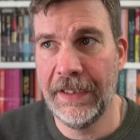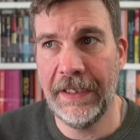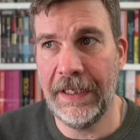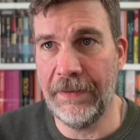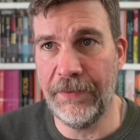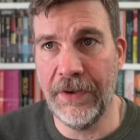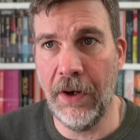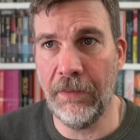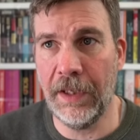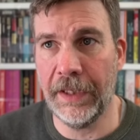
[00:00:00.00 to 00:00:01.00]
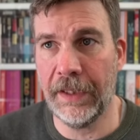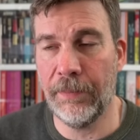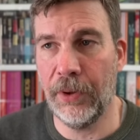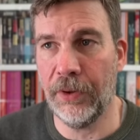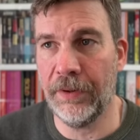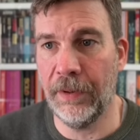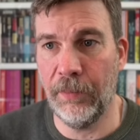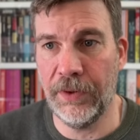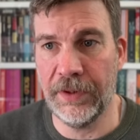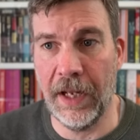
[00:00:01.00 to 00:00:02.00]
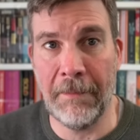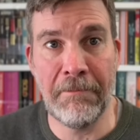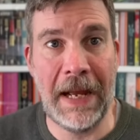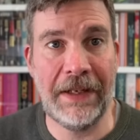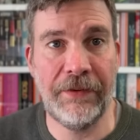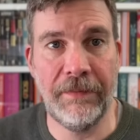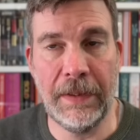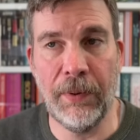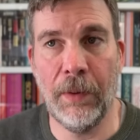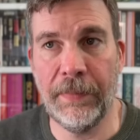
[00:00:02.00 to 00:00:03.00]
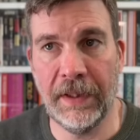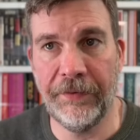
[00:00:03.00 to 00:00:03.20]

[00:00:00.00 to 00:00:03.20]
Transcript: It's not like a book that was like massively popular.